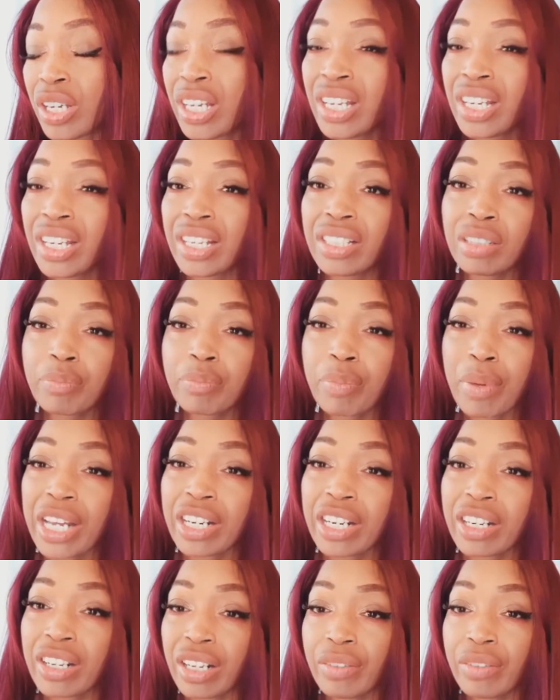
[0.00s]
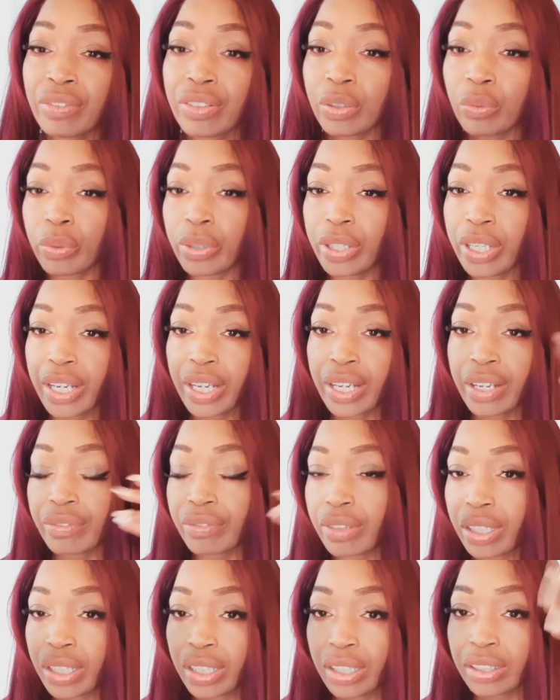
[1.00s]
It's bad enough that we have
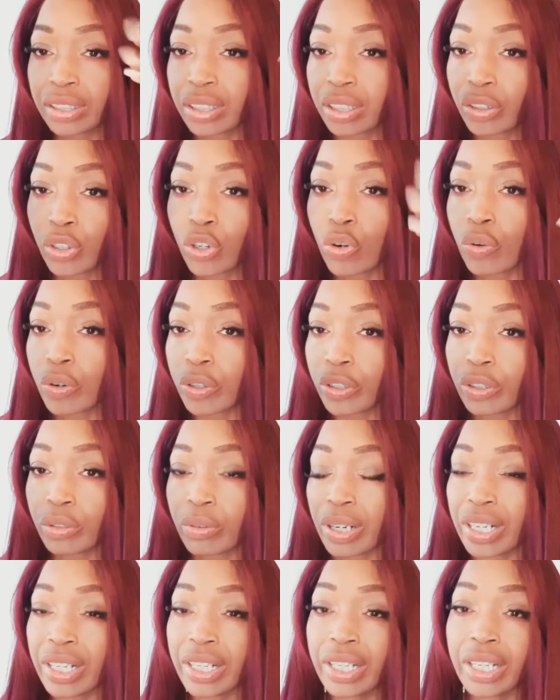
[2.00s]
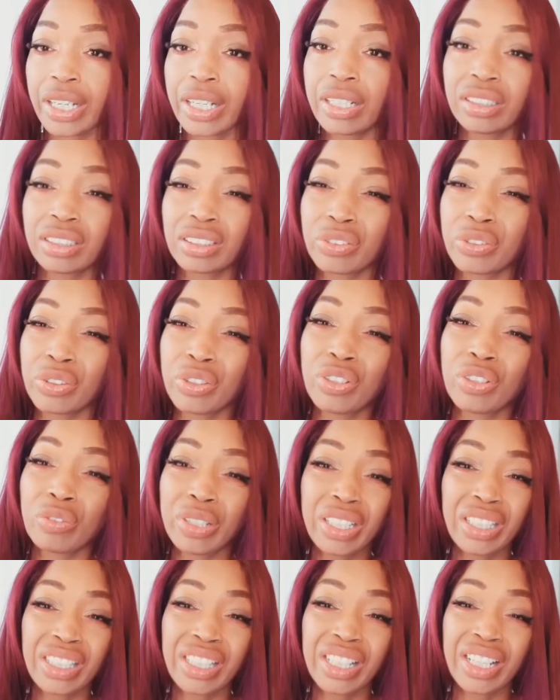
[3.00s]
things that are going through our head, and so you don't
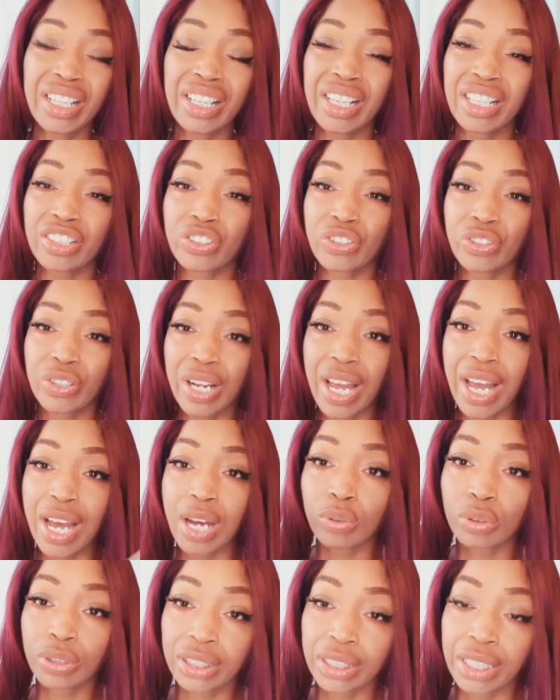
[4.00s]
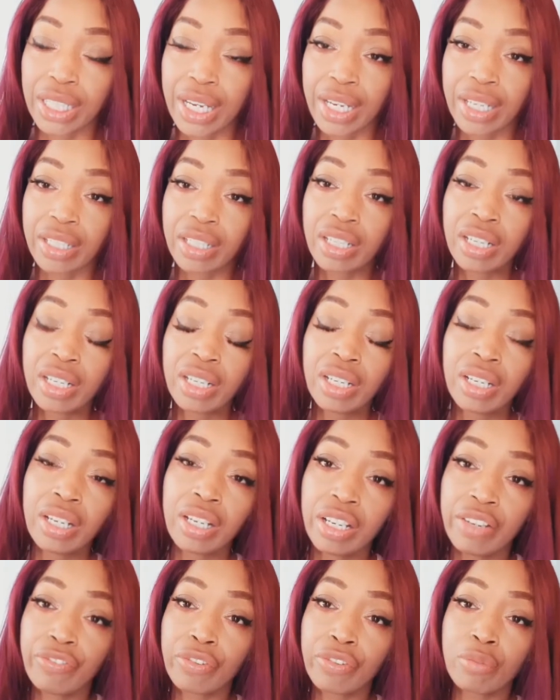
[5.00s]
need that extra outside
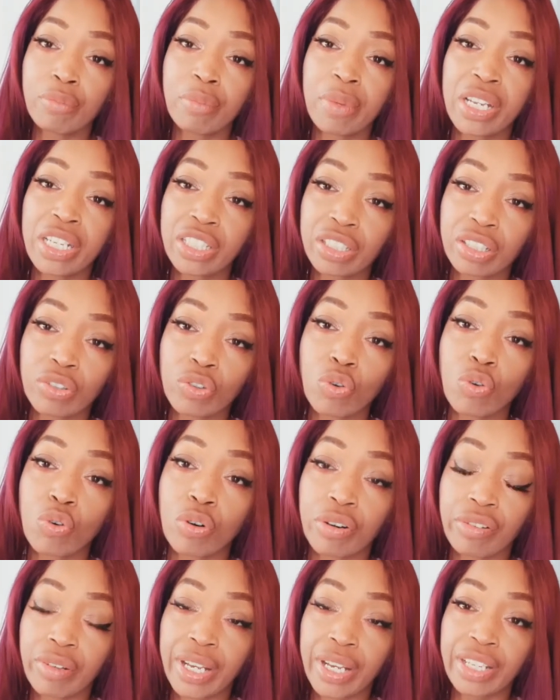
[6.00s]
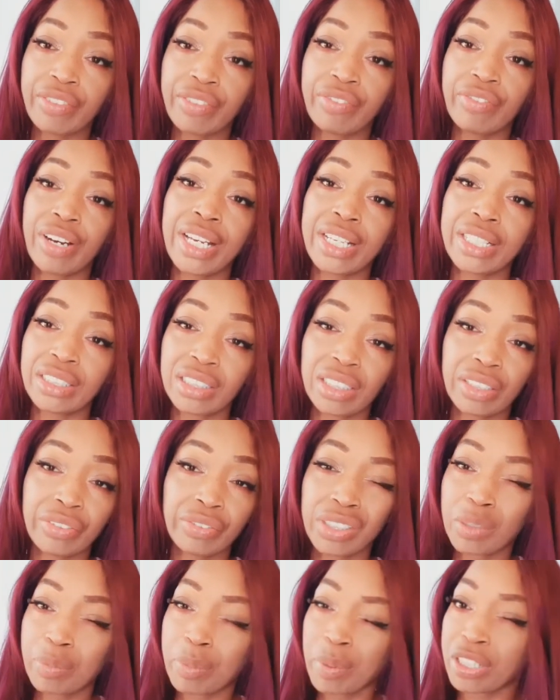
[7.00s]
information or advice,
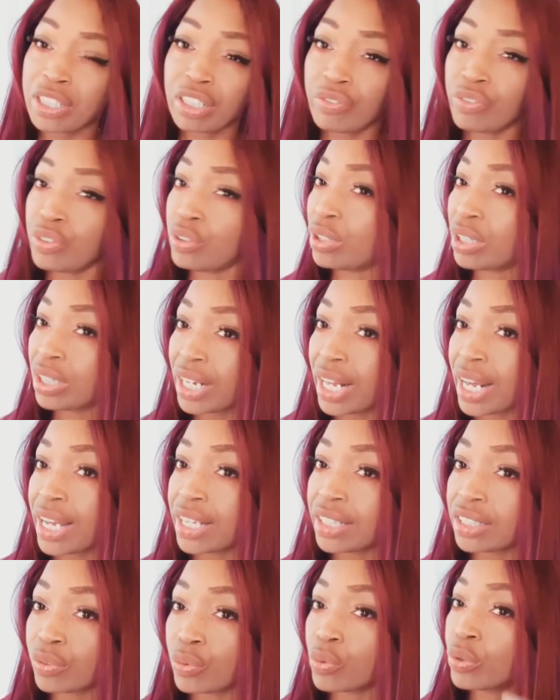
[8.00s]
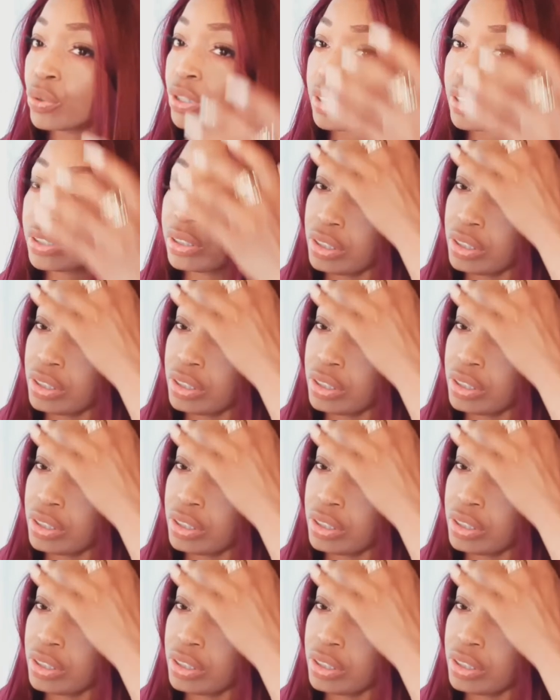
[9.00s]
especially if you didn't ask for it.